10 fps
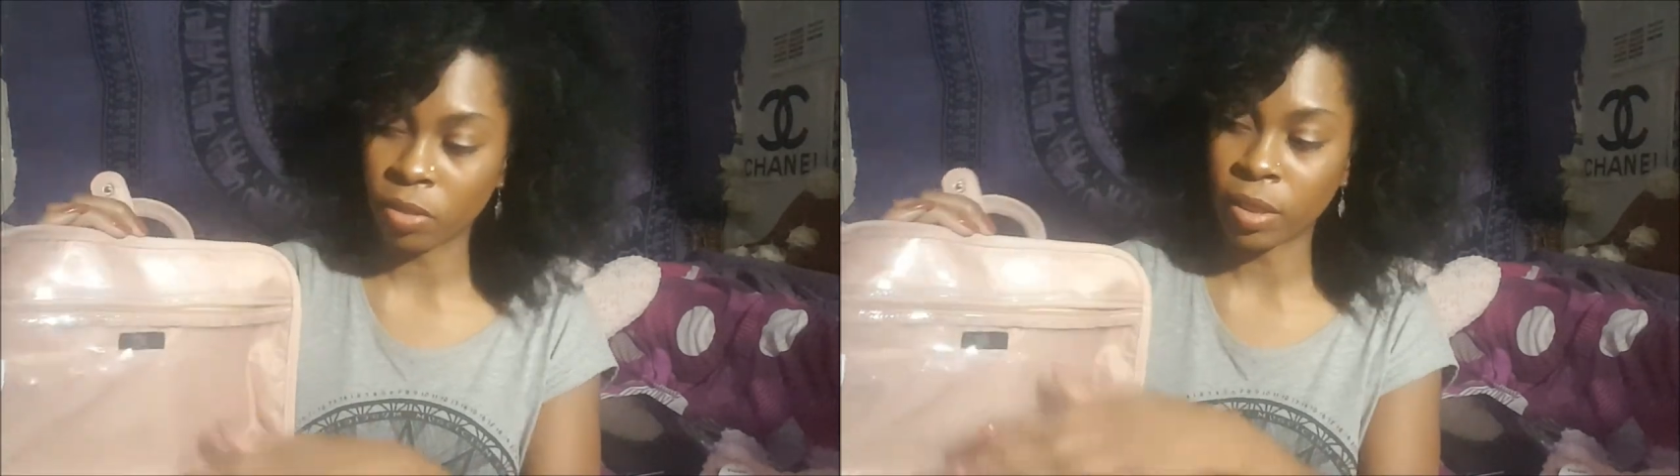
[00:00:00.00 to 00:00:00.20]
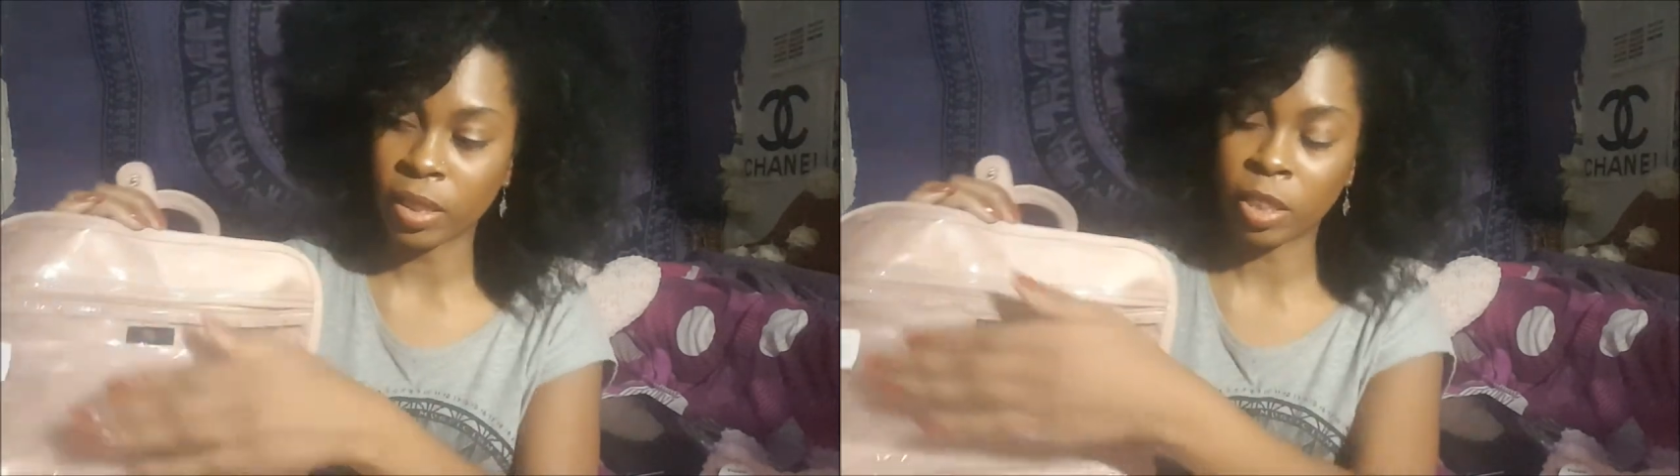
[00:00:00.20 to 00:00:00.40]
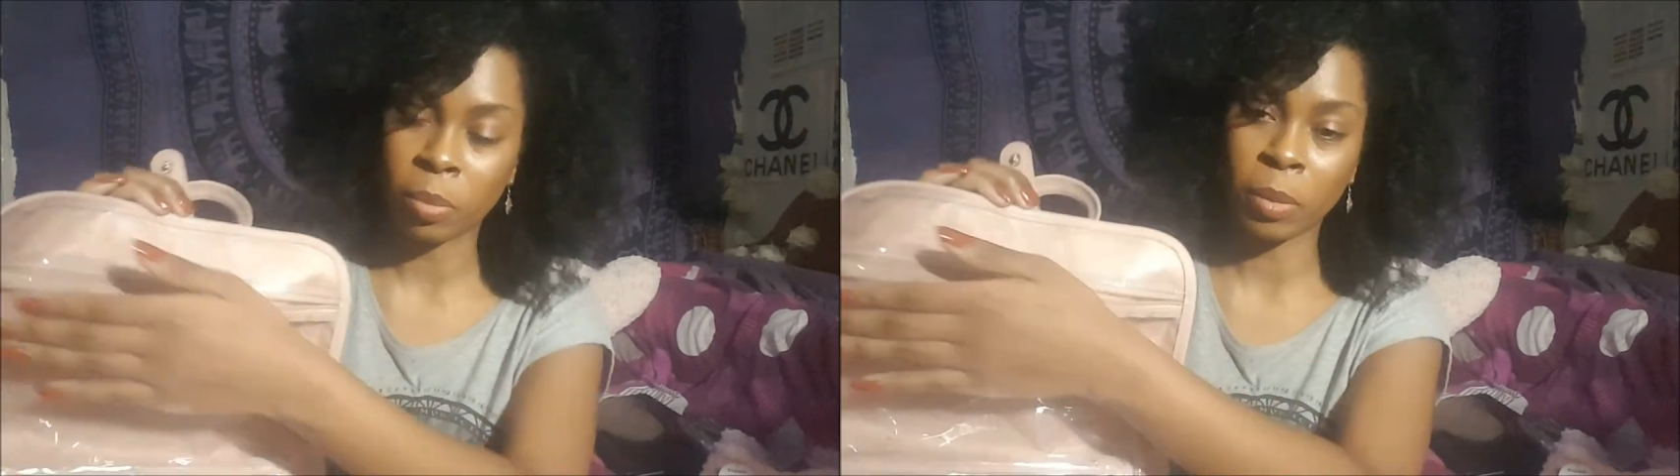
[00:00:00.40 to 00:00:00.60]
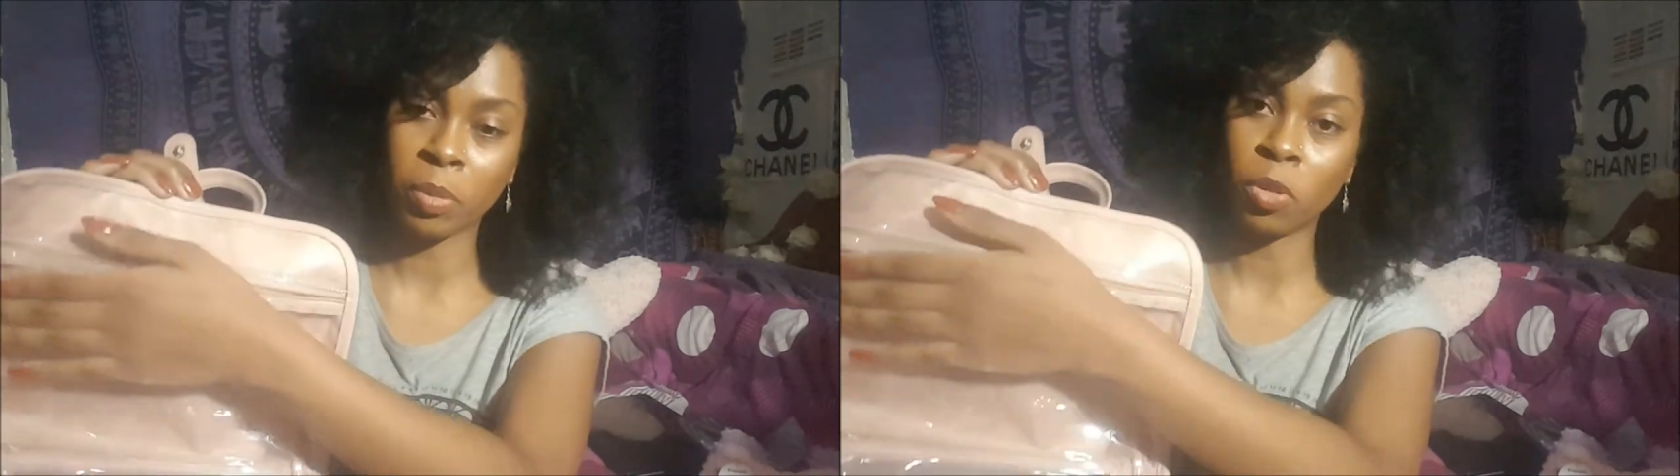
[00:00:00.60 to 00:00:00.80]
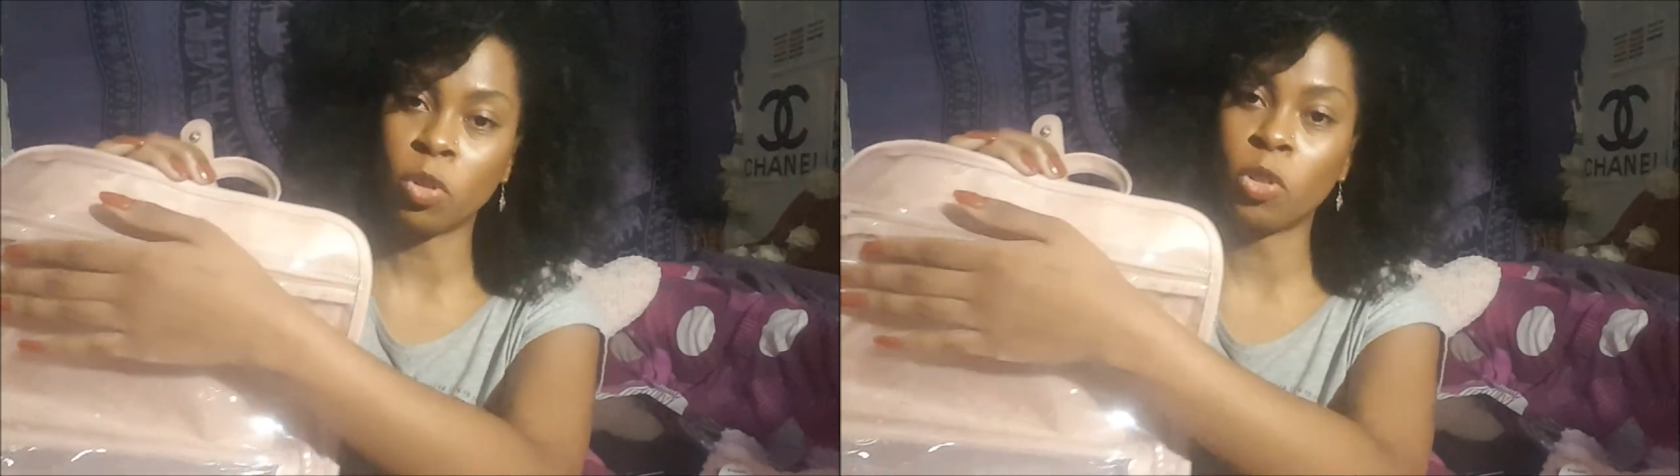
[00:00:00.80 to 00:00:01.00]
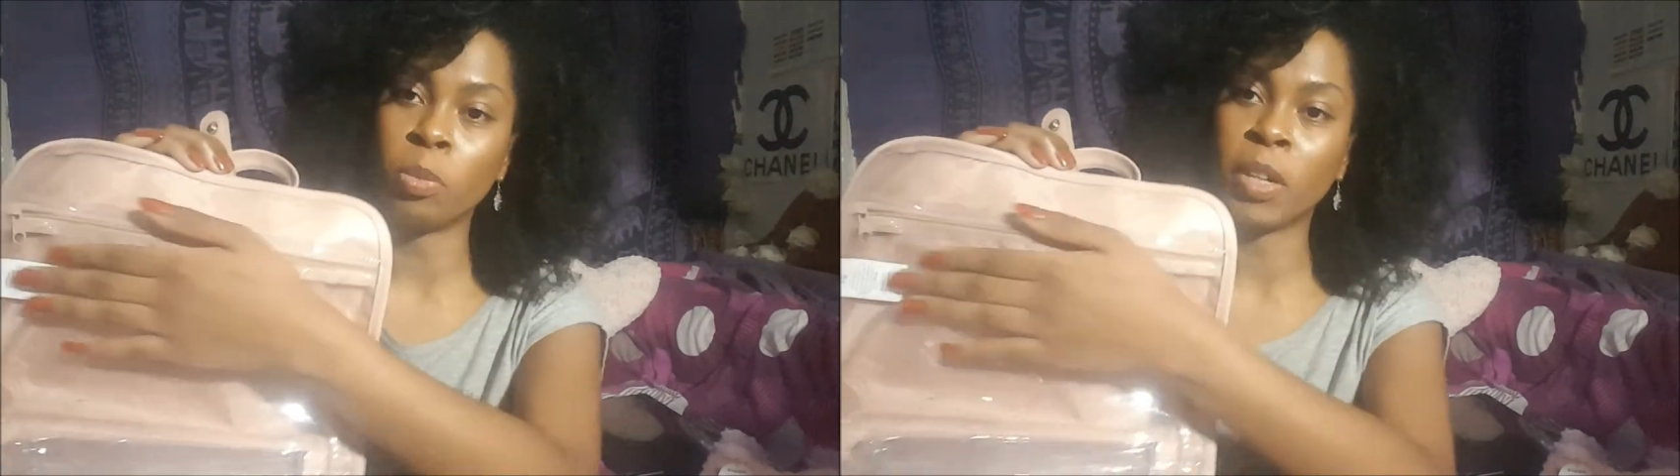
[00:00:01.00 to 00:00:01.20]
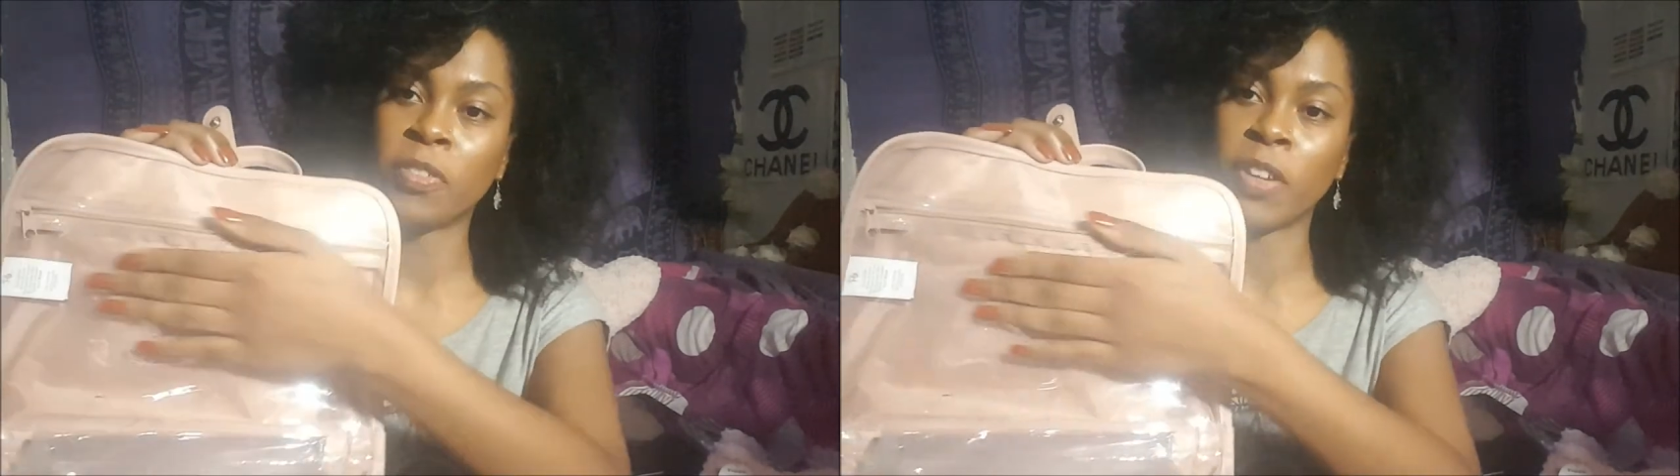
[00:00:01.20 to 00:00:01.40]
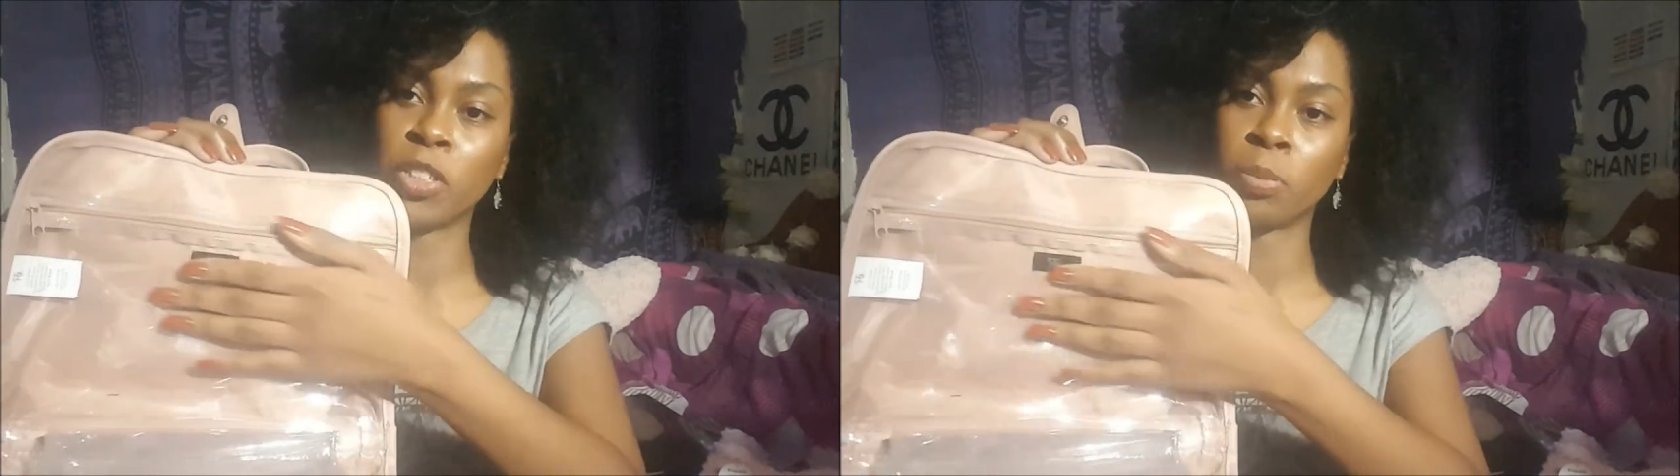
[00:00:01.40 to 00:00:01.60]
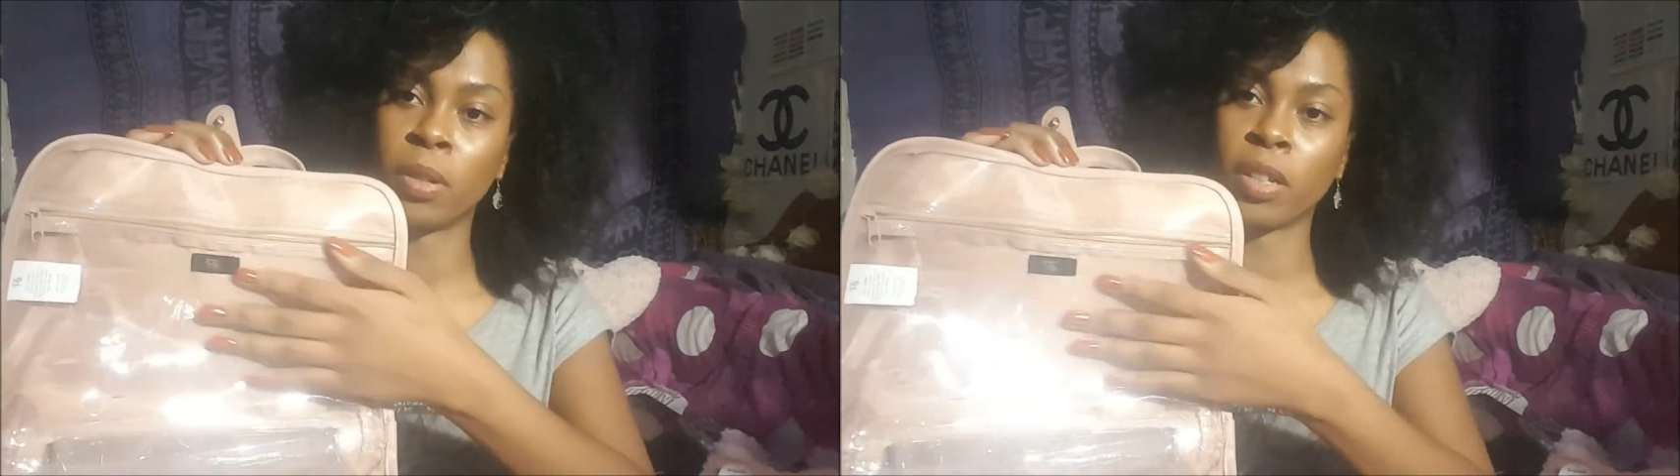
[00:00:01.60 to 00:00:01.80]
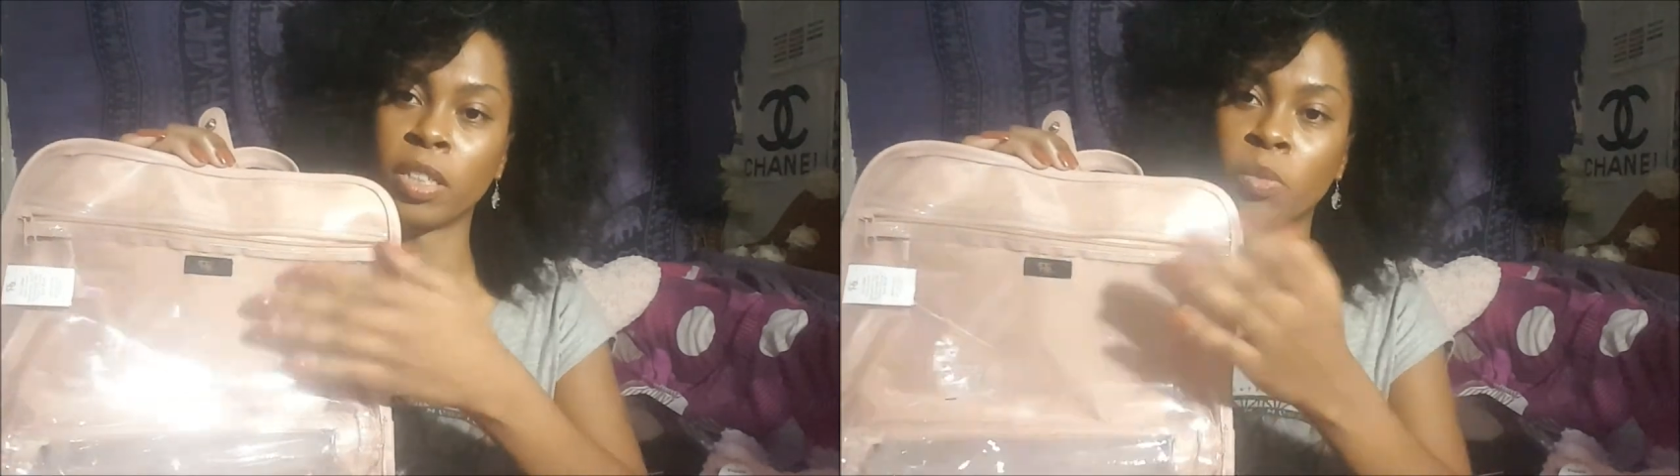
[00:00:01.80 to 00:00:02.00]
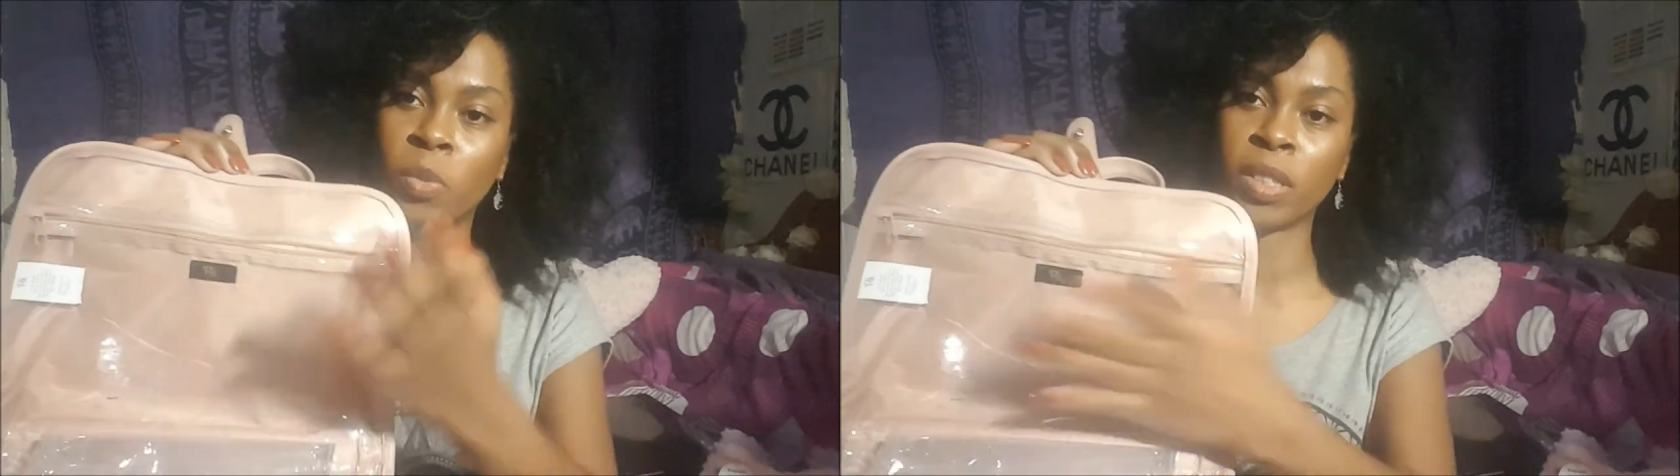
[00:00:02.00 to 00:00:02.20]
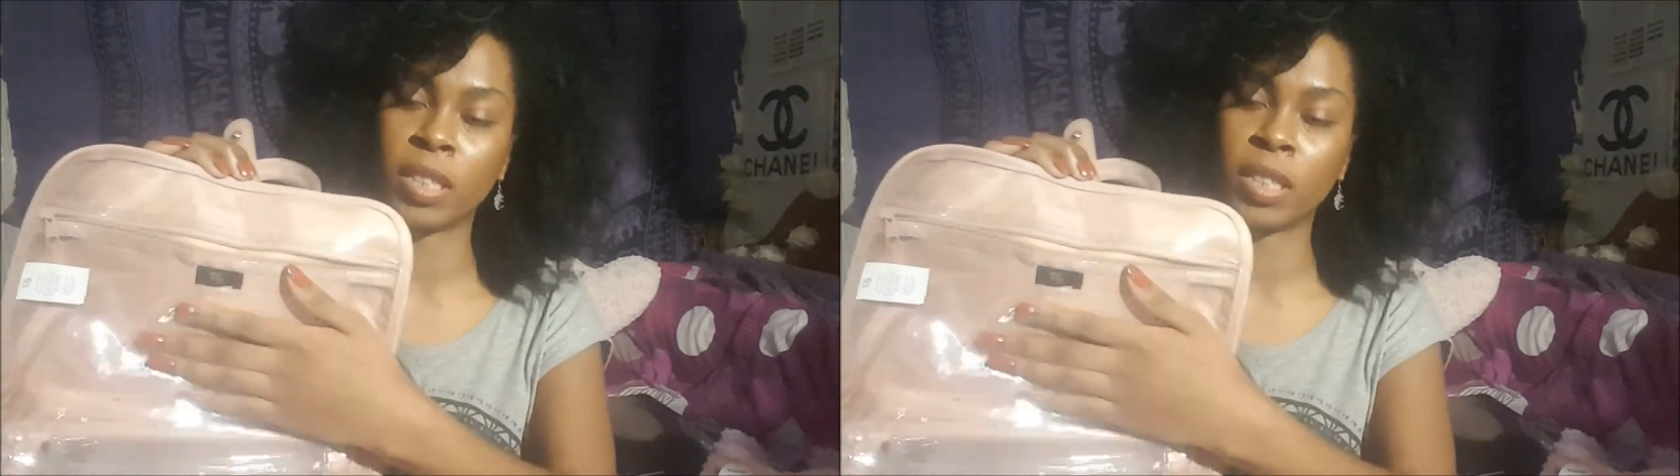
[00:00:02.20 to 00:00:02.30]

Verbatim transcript: all I did is put all my facial products in one